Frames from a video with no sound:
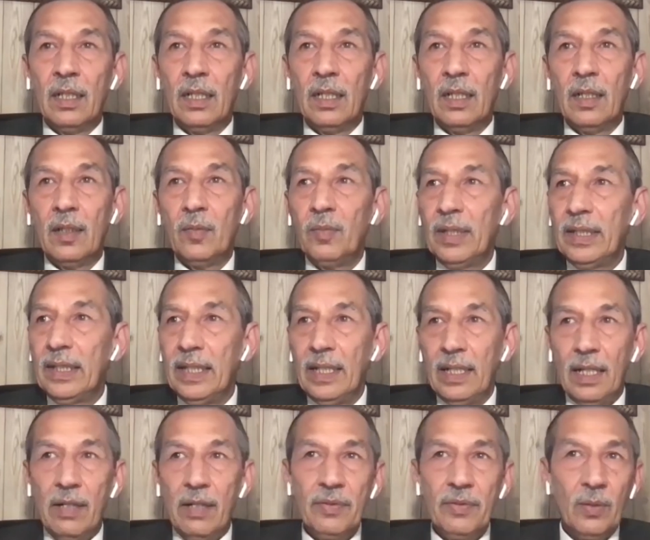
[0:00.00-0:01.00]
But
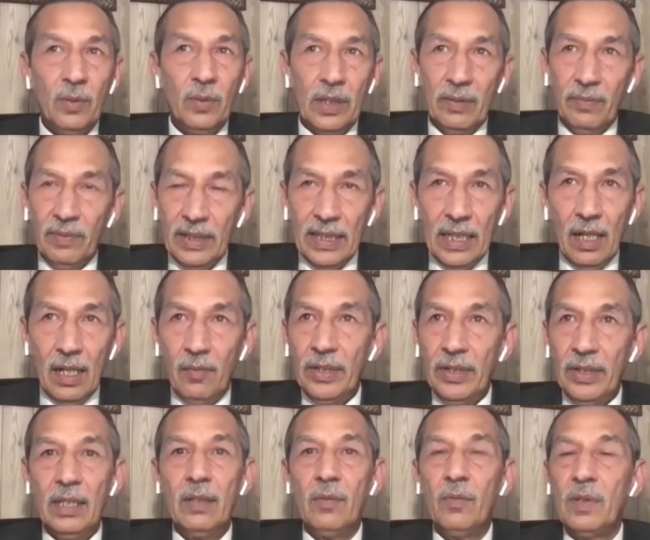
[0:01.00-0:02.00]
thereafter, whatever the
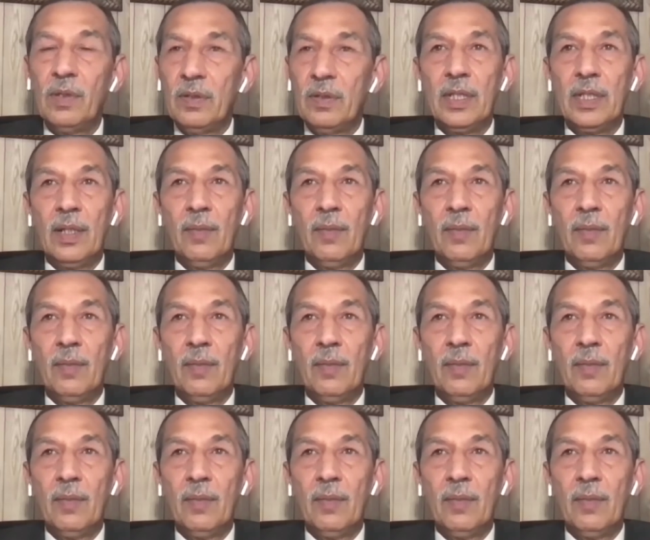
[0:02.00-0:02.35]
army did was